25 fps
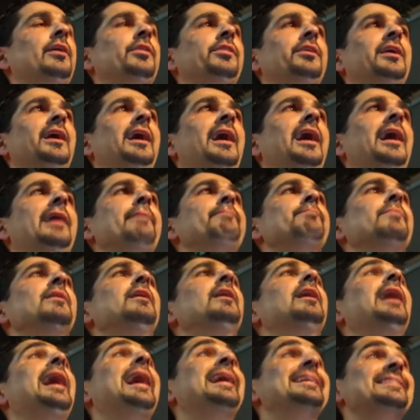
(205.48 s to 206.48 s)
health care,
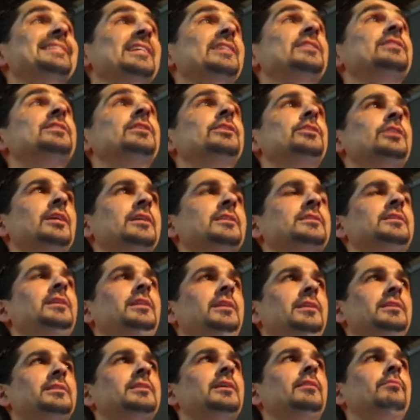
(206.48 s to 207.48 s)
as is
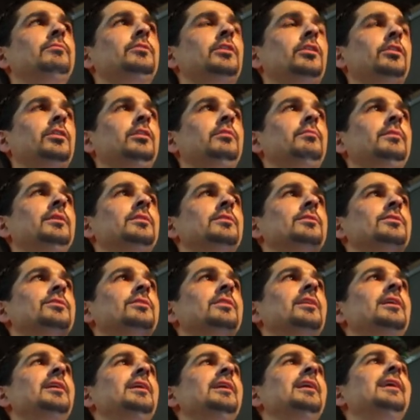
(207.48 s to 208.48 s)
suggested in some documents,